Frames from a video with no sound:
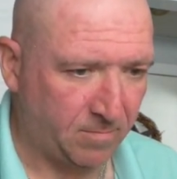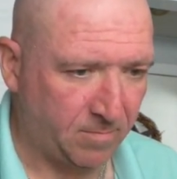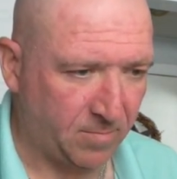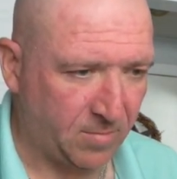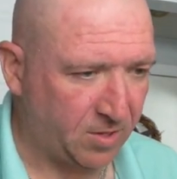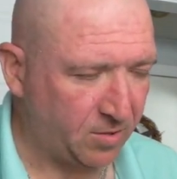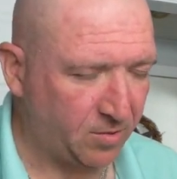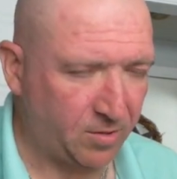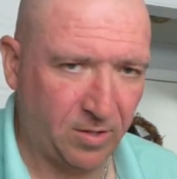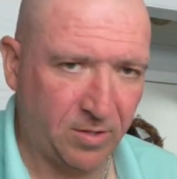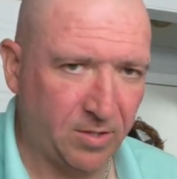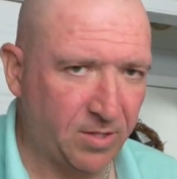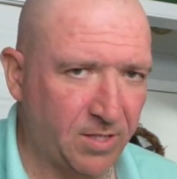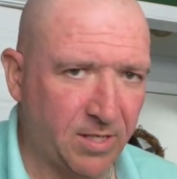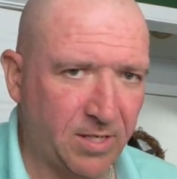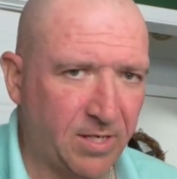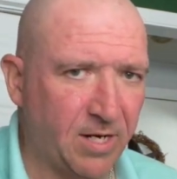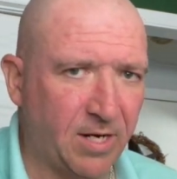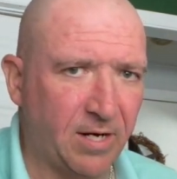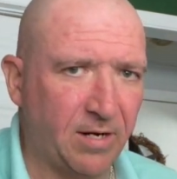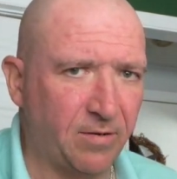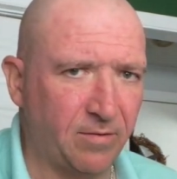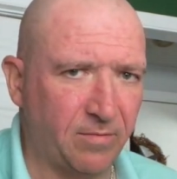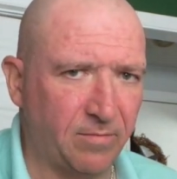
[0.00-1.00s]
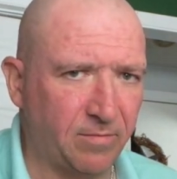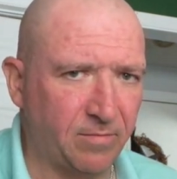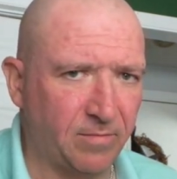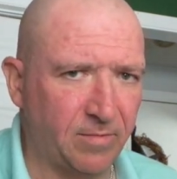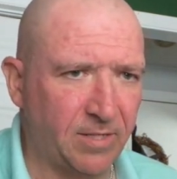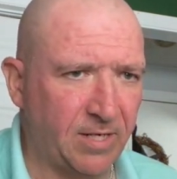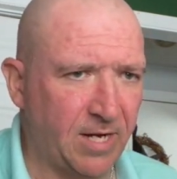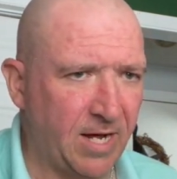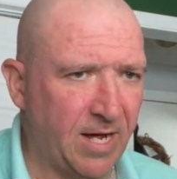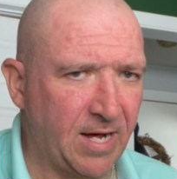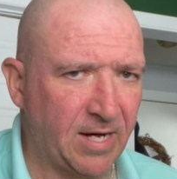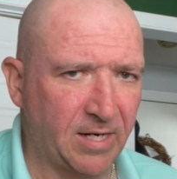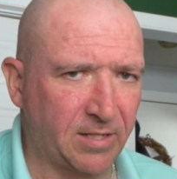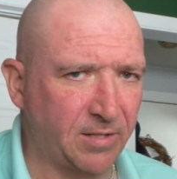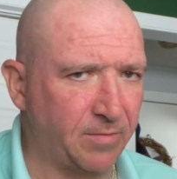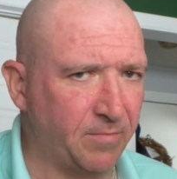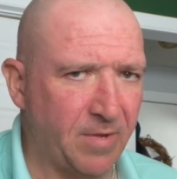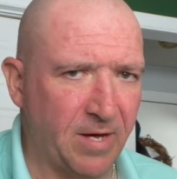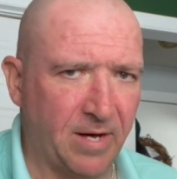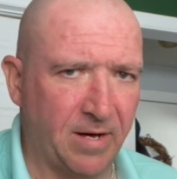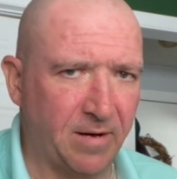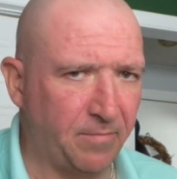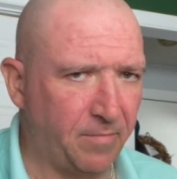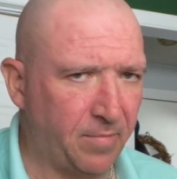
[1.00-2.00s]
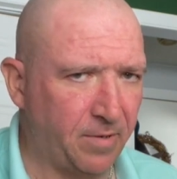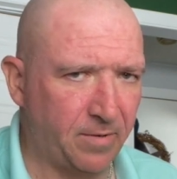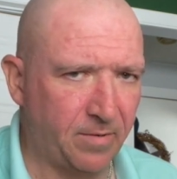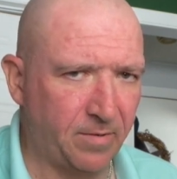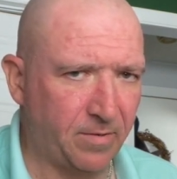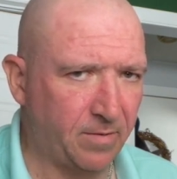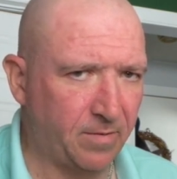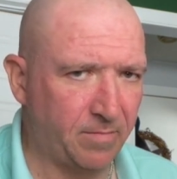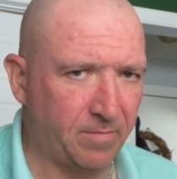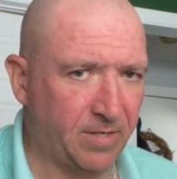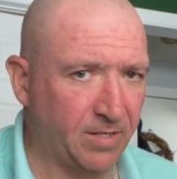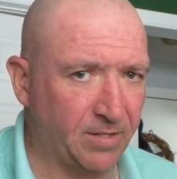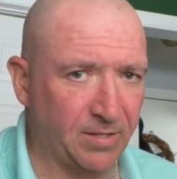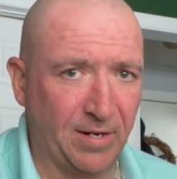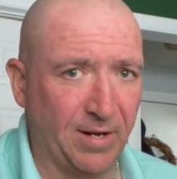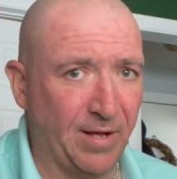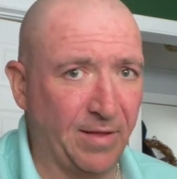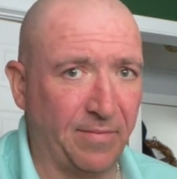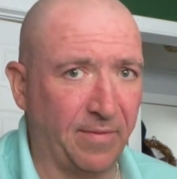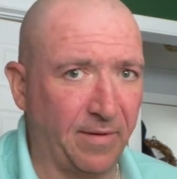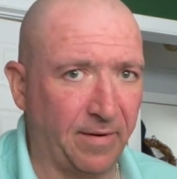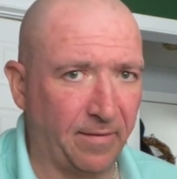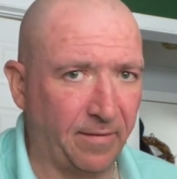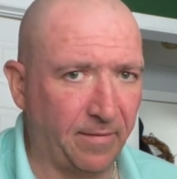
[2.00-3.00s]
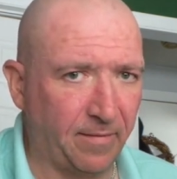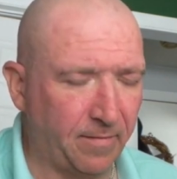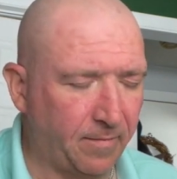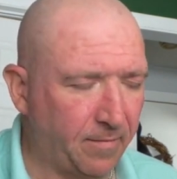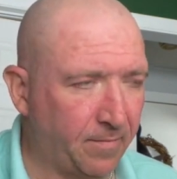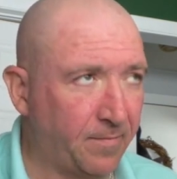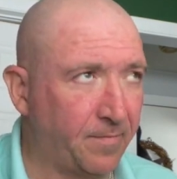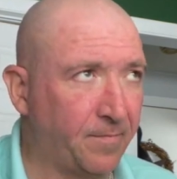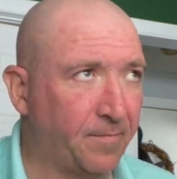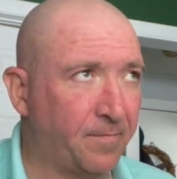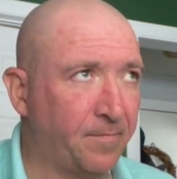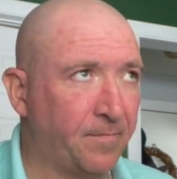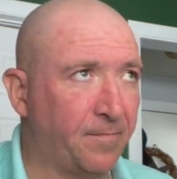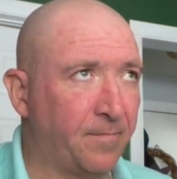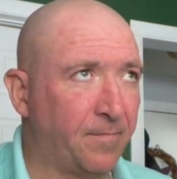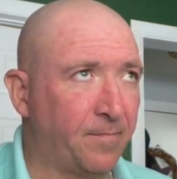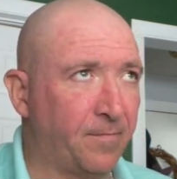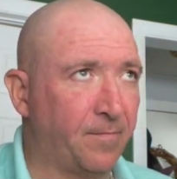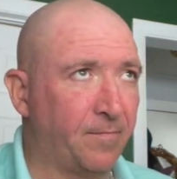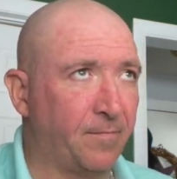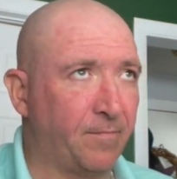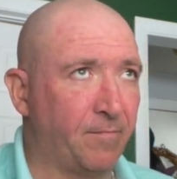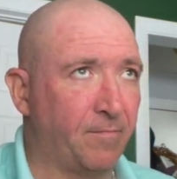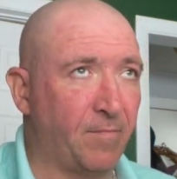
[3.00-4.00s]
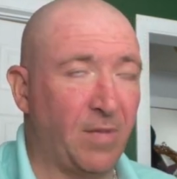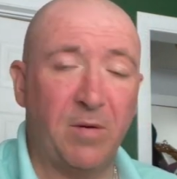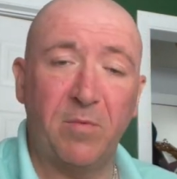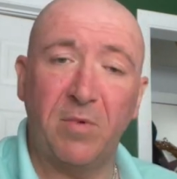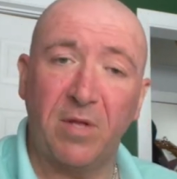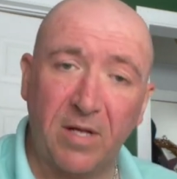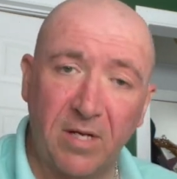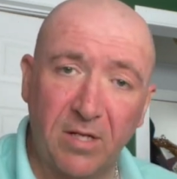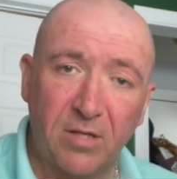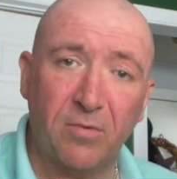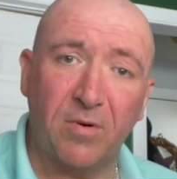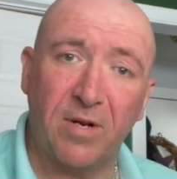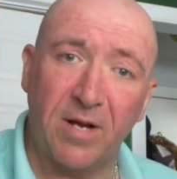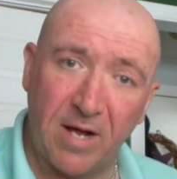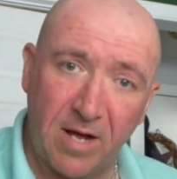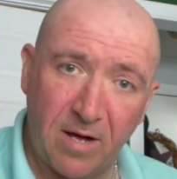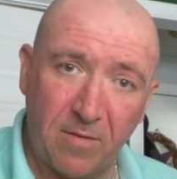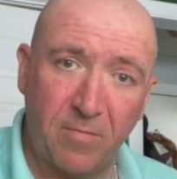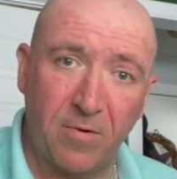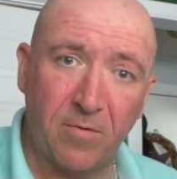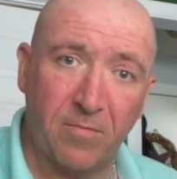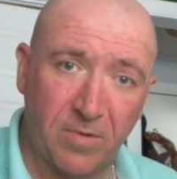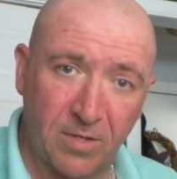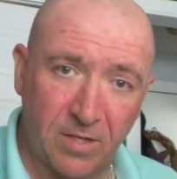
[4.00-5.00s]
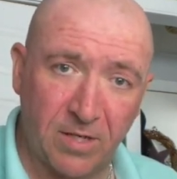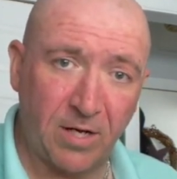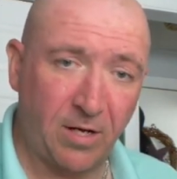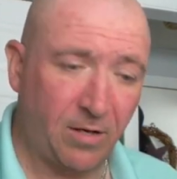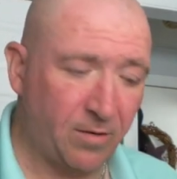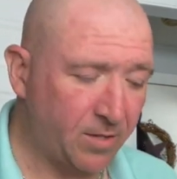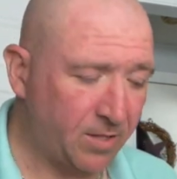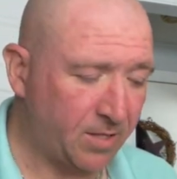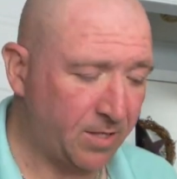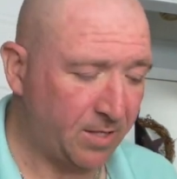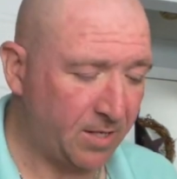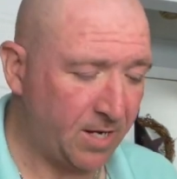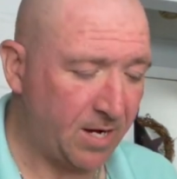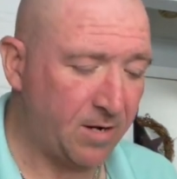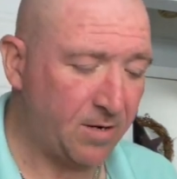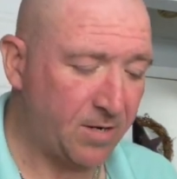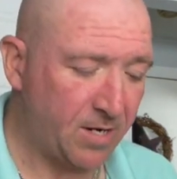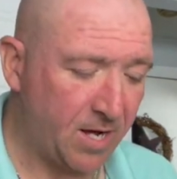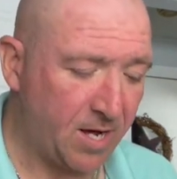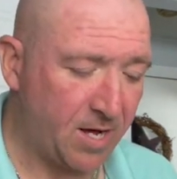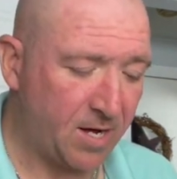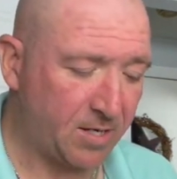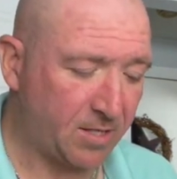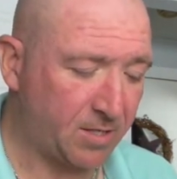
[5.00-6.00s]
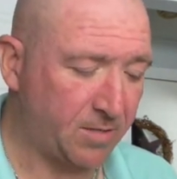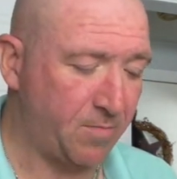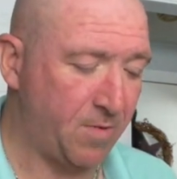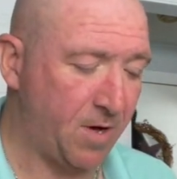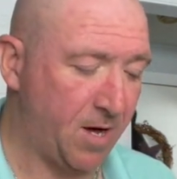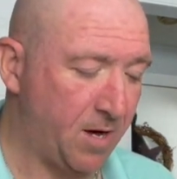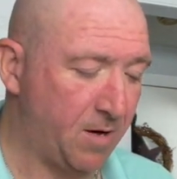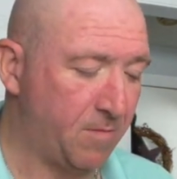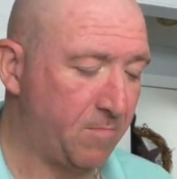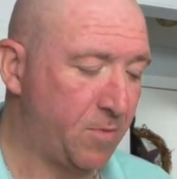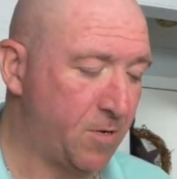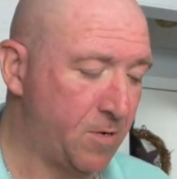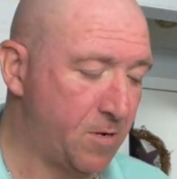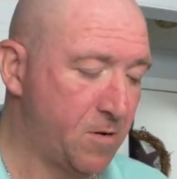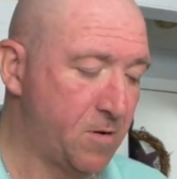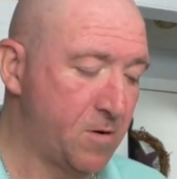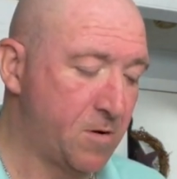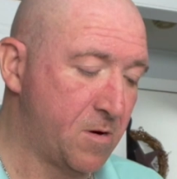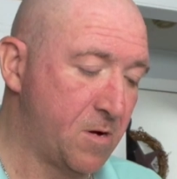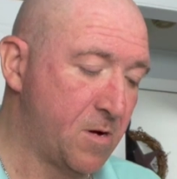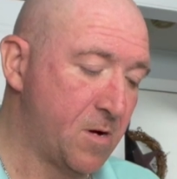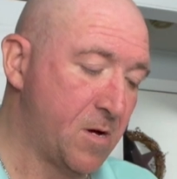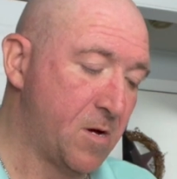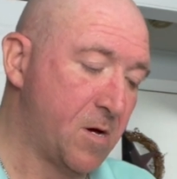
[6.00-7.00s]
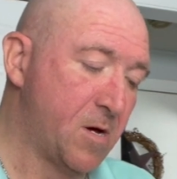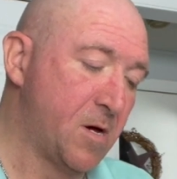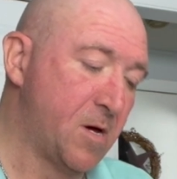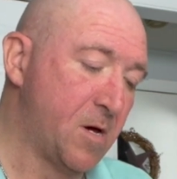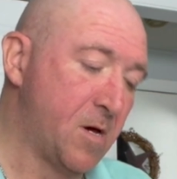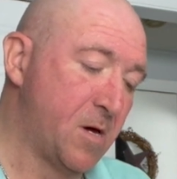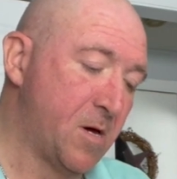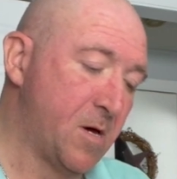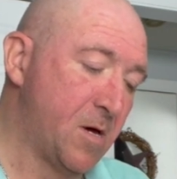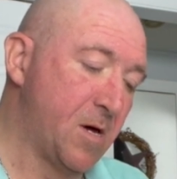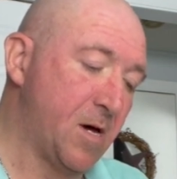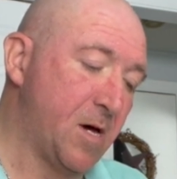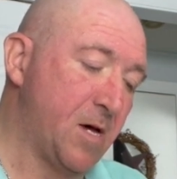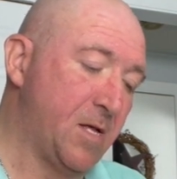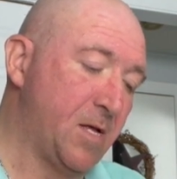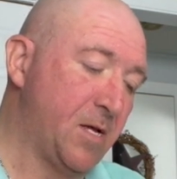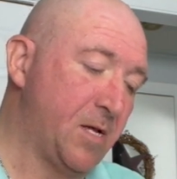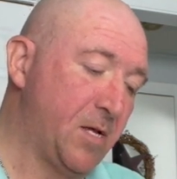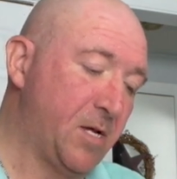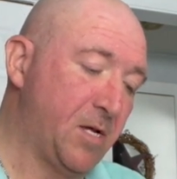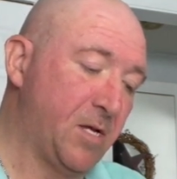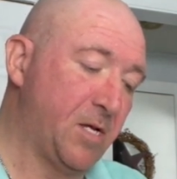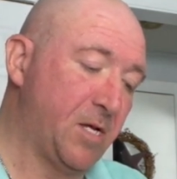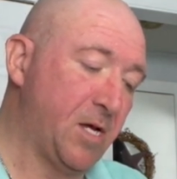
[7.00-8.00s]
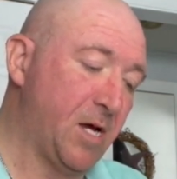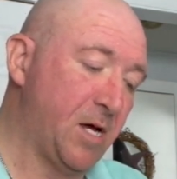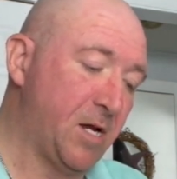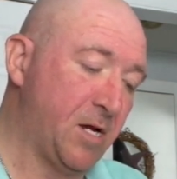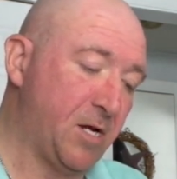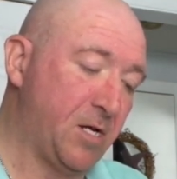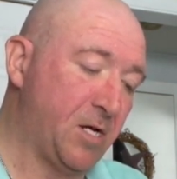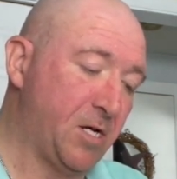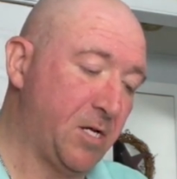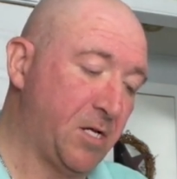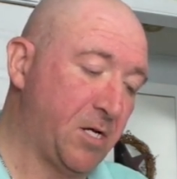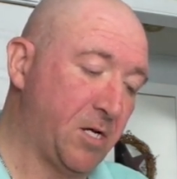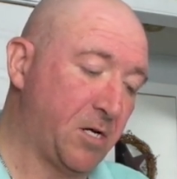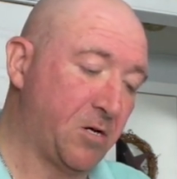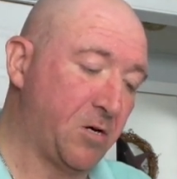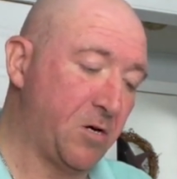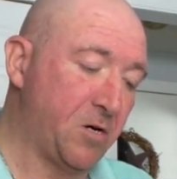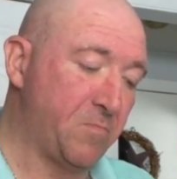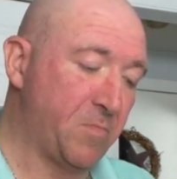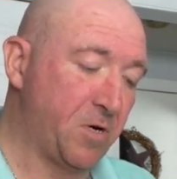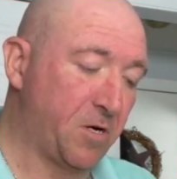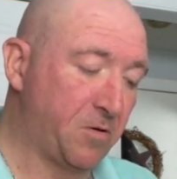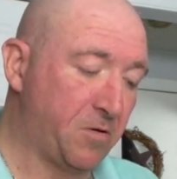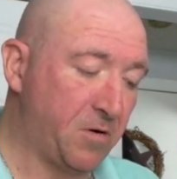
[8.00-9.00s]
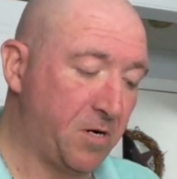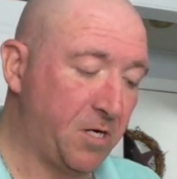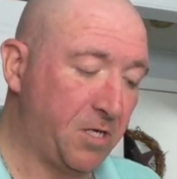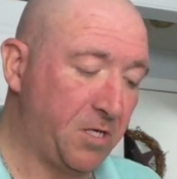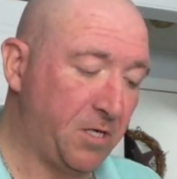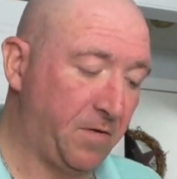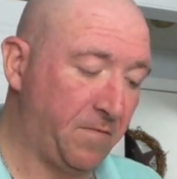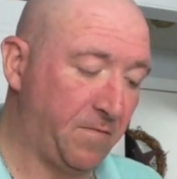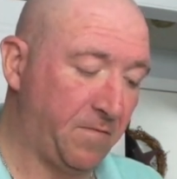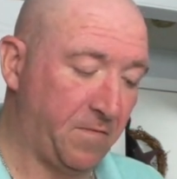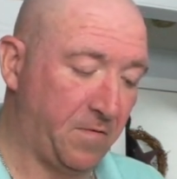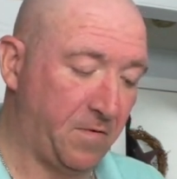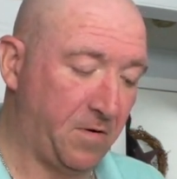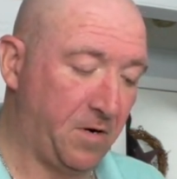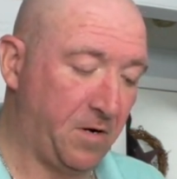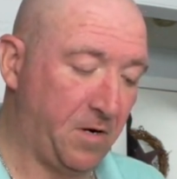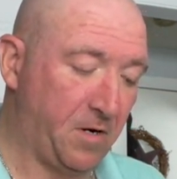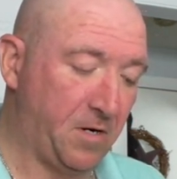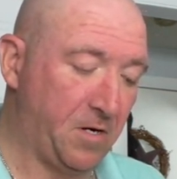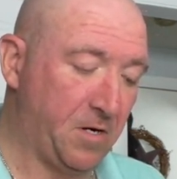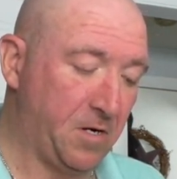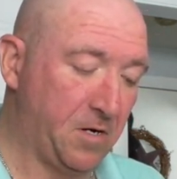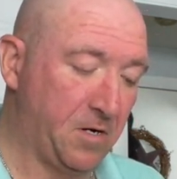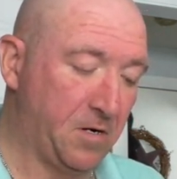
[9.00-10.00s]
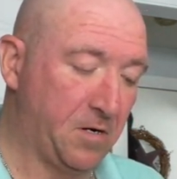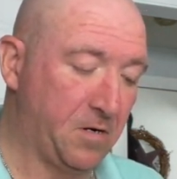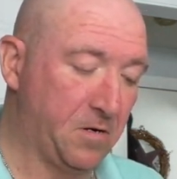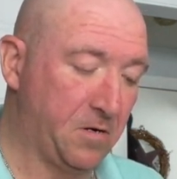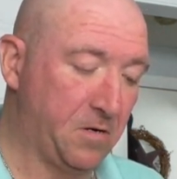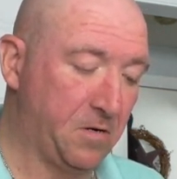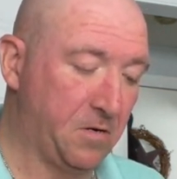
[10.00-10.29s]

Don't use the town tax map. There's nothing. Maybe that's what happened was they used the town tax map. And then decided just to call me crazy for it.